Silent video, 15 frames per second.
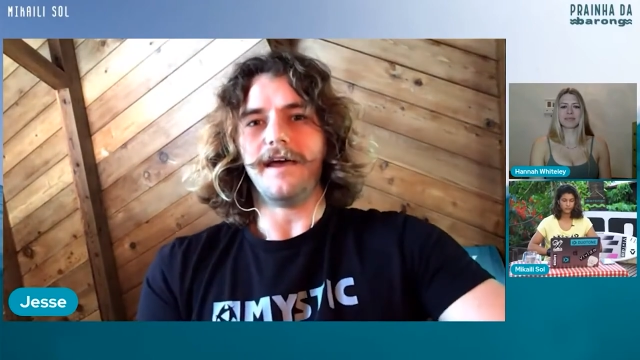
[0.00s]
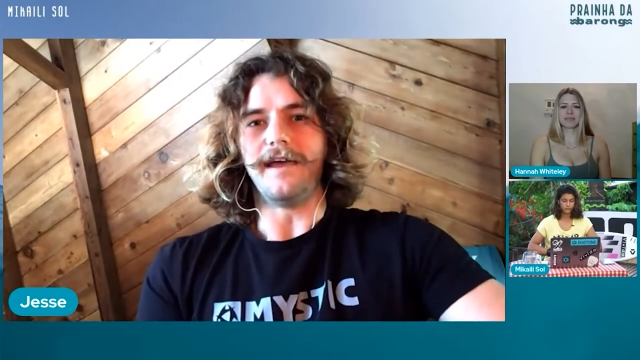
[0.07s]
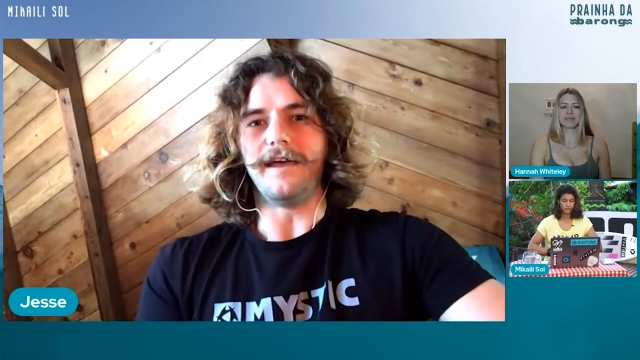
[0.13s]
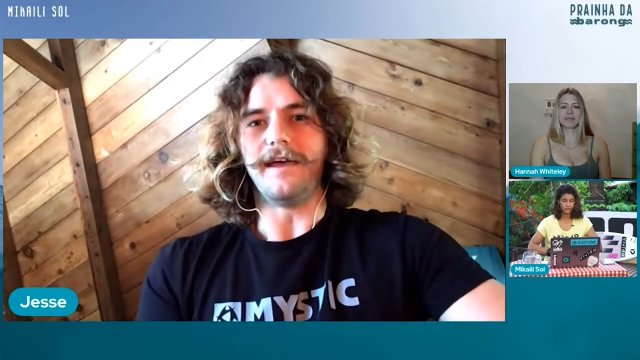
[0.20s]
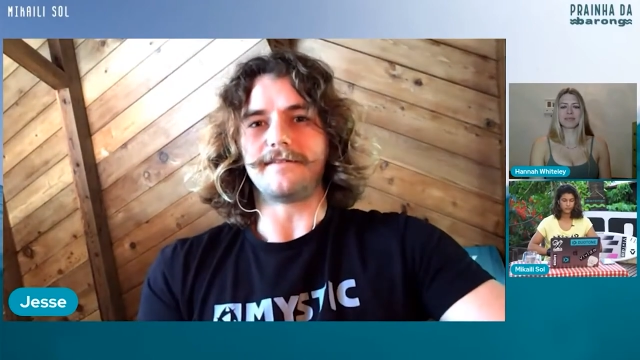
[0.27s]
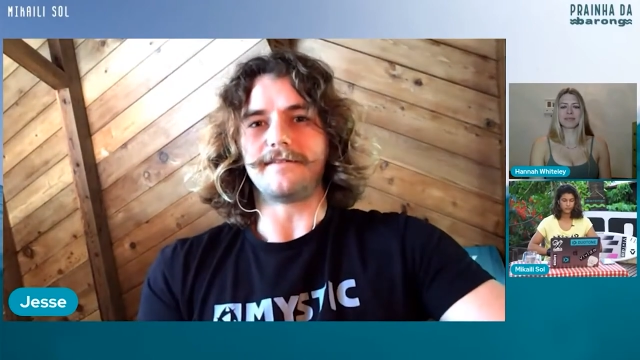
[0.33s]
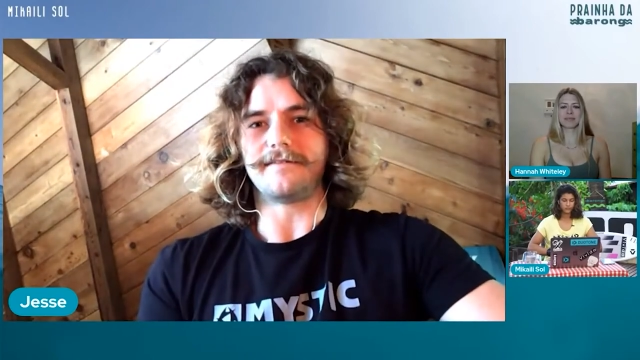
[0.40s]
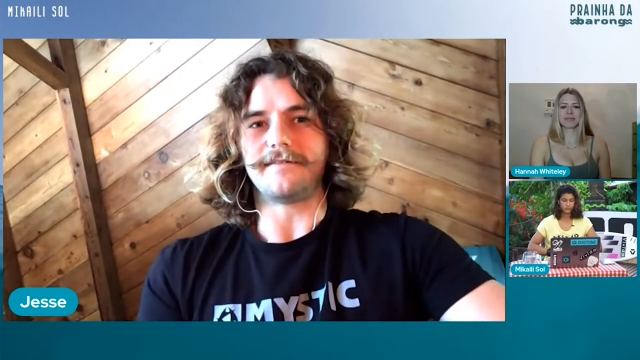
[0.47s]

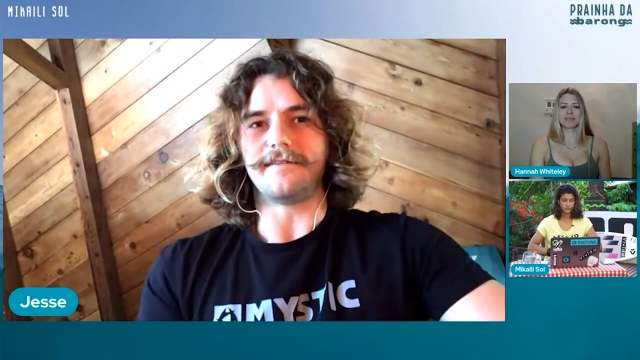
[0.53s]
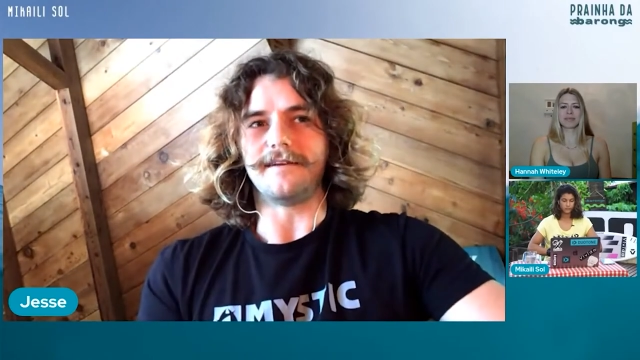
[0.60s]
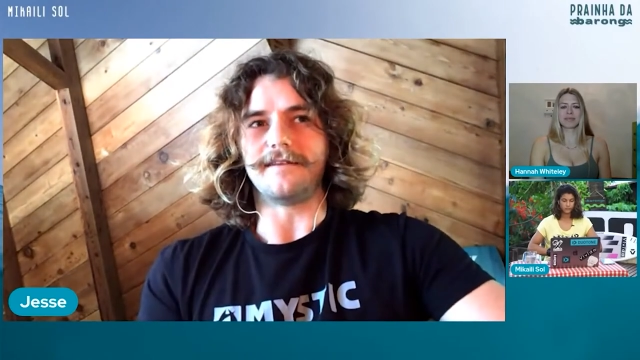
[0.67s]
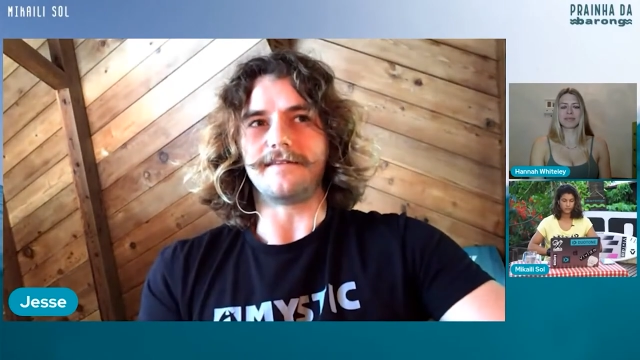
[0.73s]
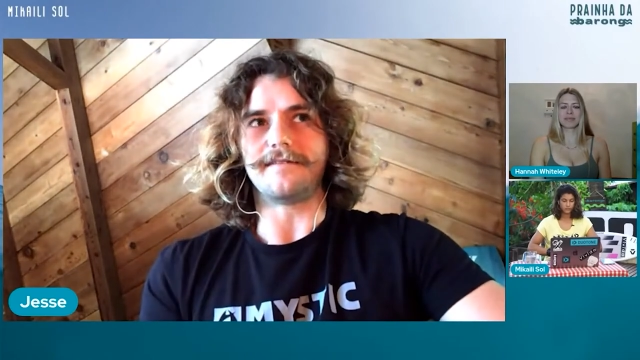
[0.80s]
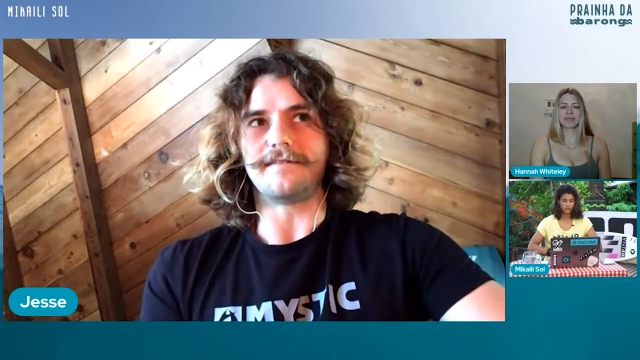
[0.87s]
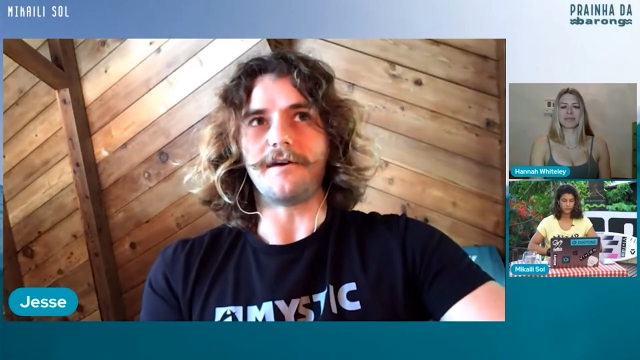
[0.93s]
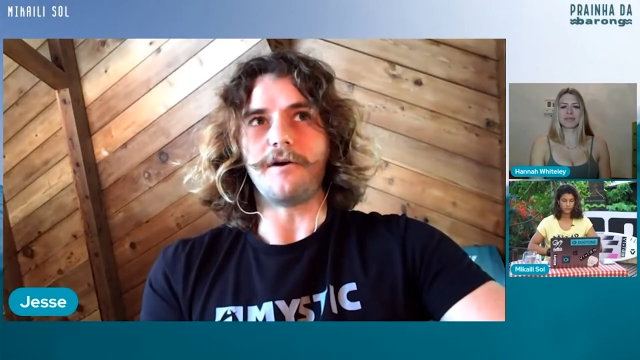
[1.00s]
It's
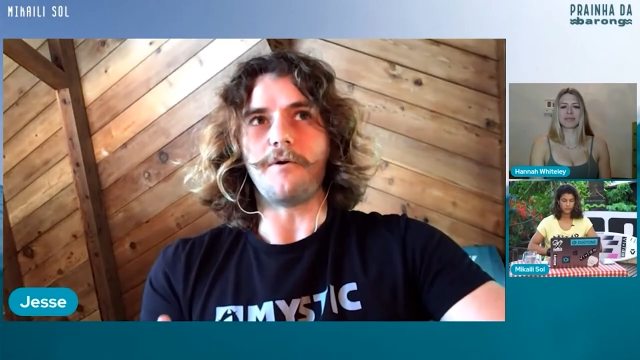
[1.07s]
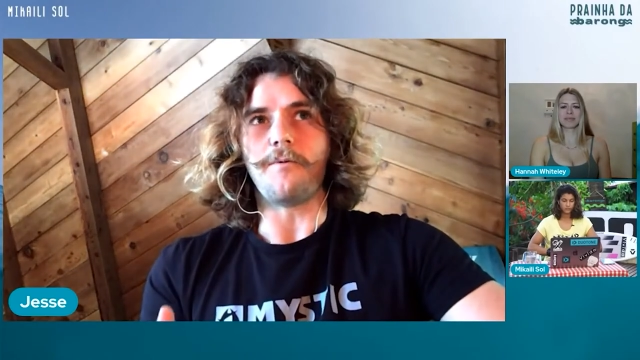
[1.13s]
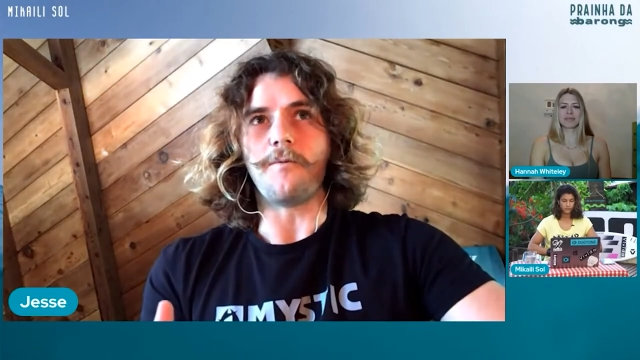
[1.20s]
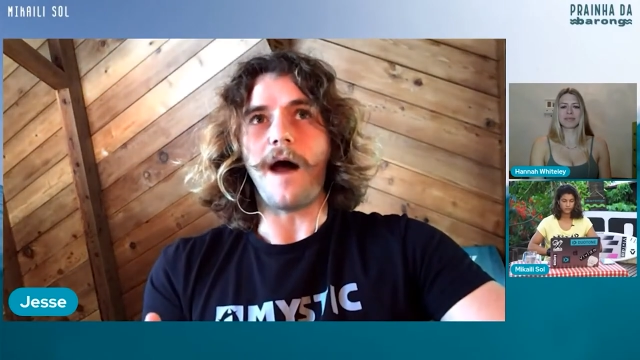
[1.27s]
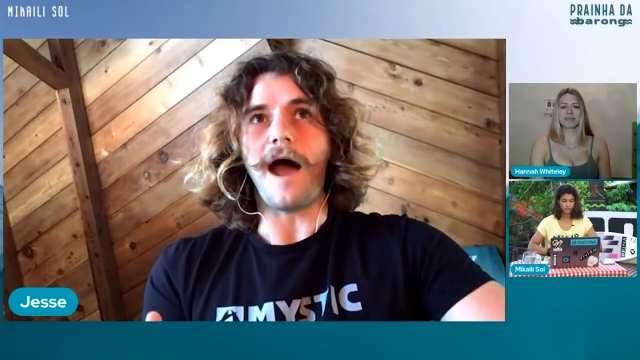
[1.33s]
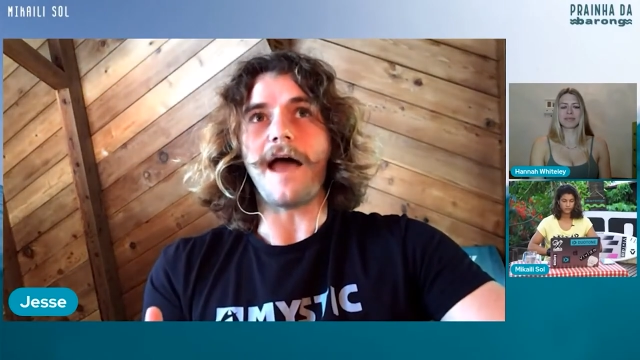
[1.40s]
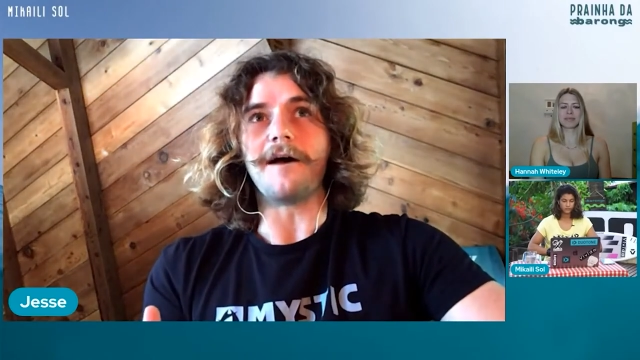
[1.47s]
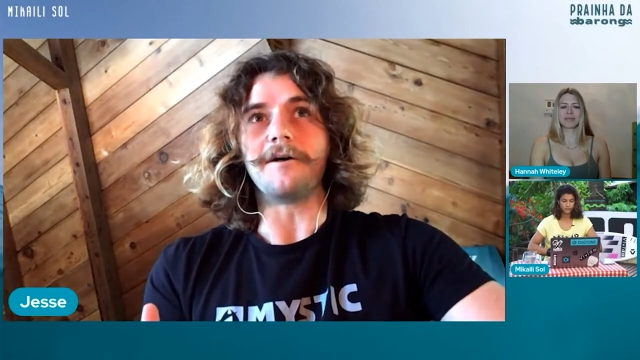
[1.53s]
it's so
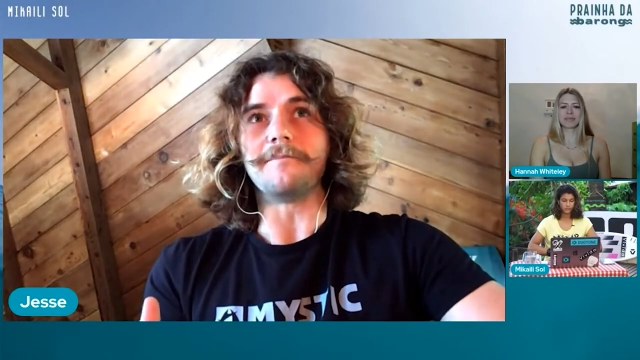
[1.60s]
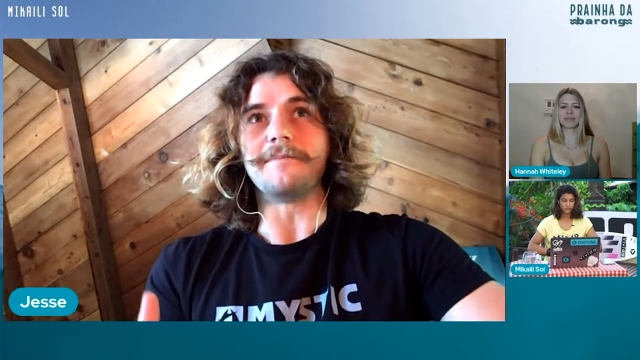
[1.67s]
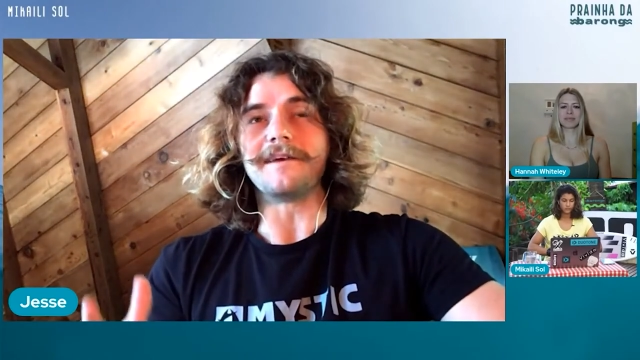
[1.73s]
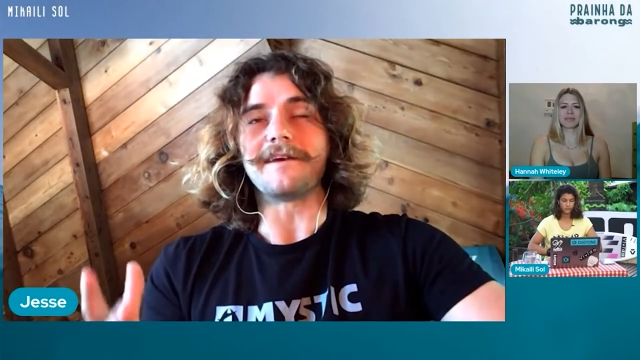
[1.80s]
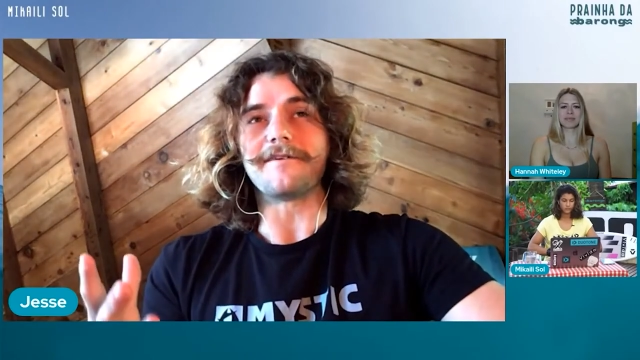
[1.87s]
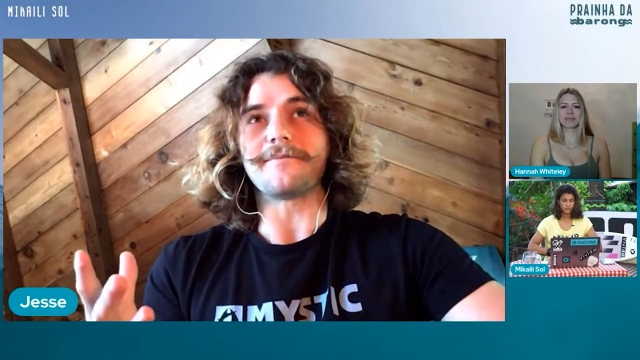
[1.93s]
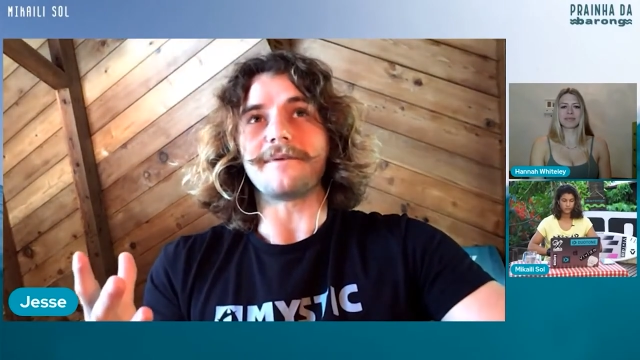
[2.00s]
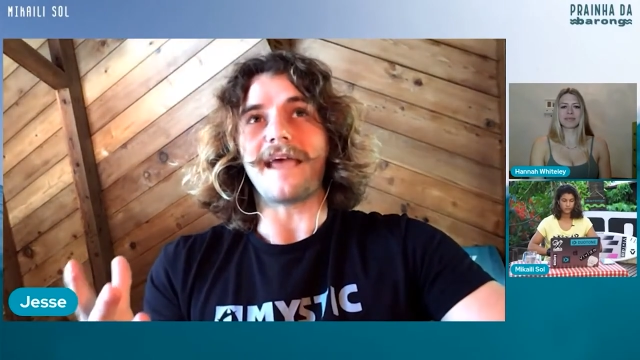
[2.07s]
wild
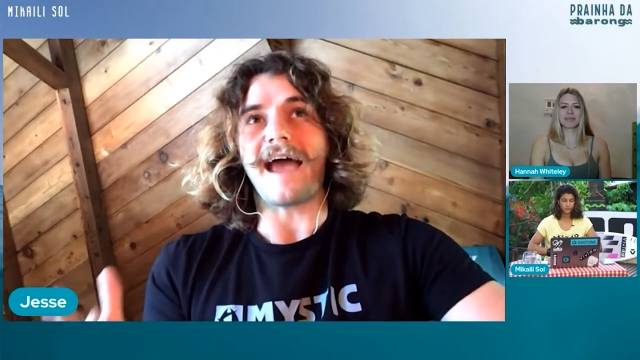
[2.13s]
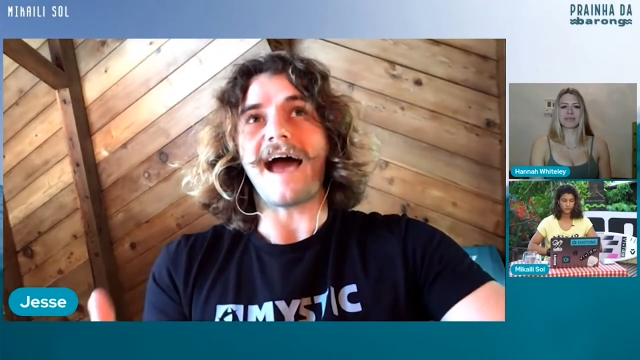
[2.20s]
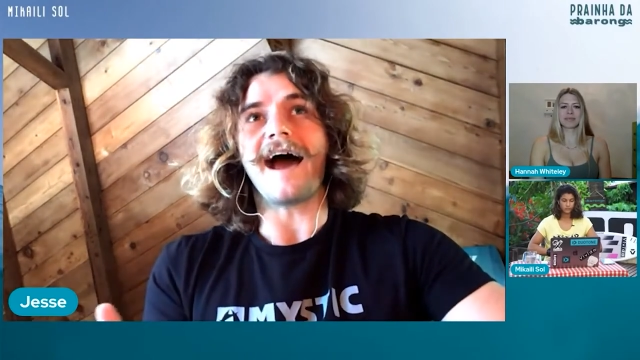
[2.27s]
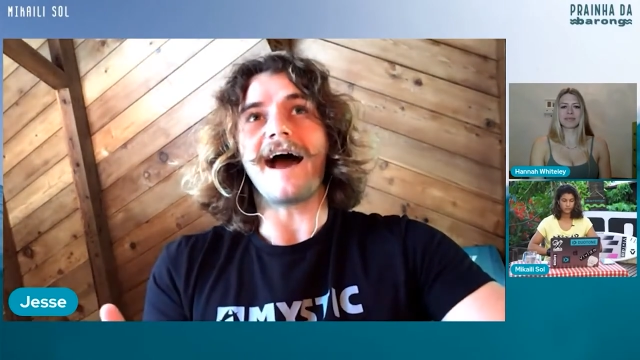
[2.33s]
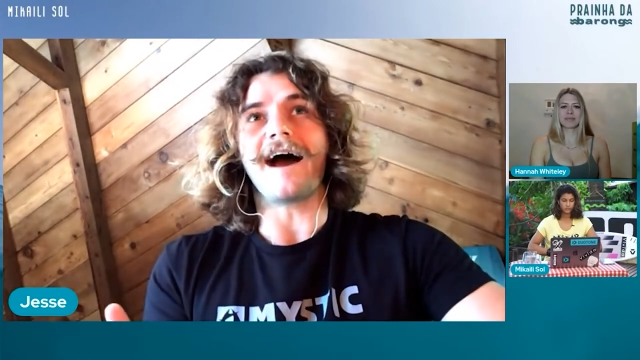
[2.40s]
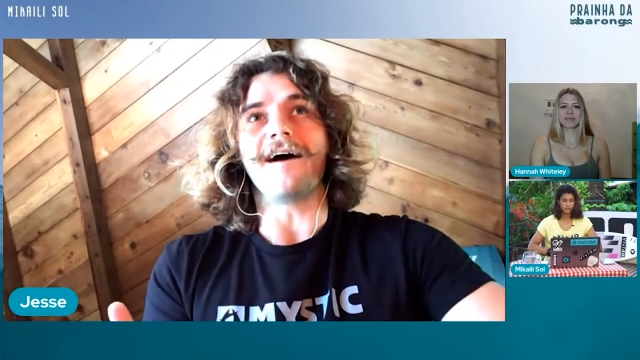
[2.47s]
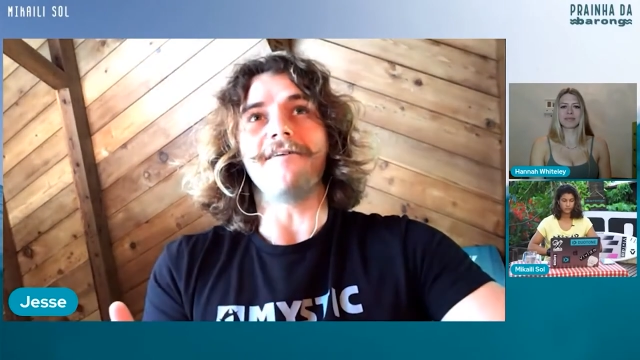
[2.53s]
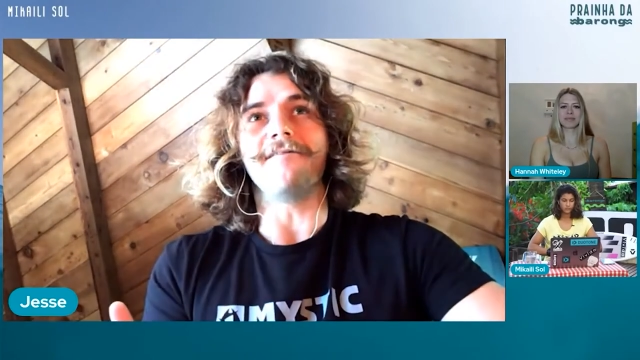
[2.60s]
because we
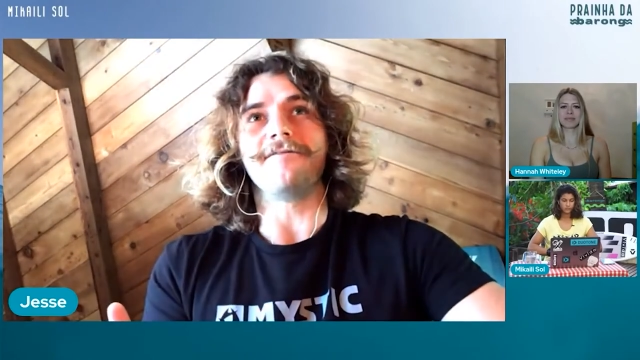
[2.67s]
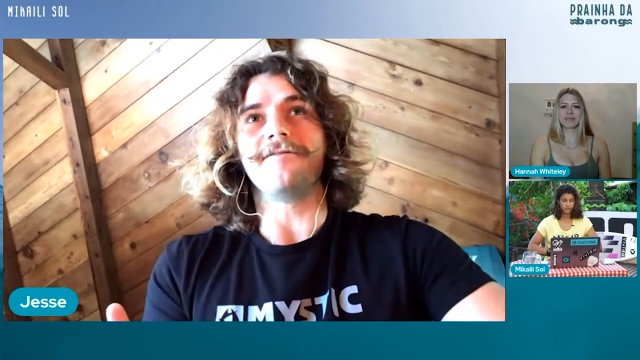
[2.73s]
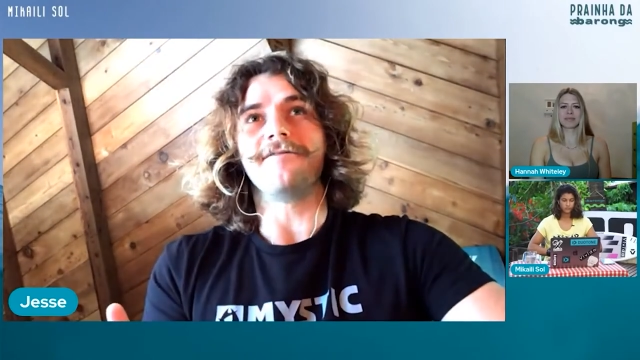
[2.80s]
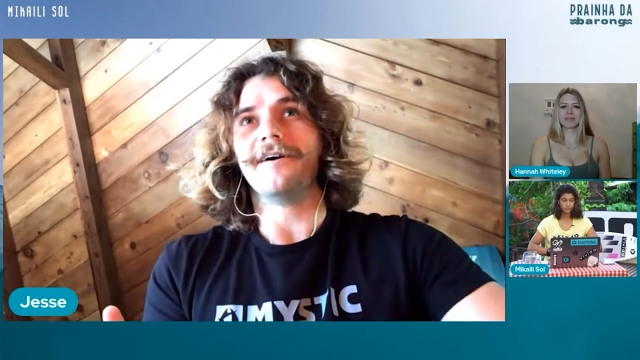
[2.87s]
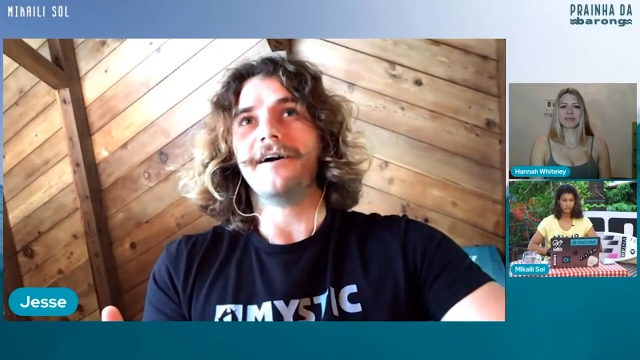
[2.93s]
have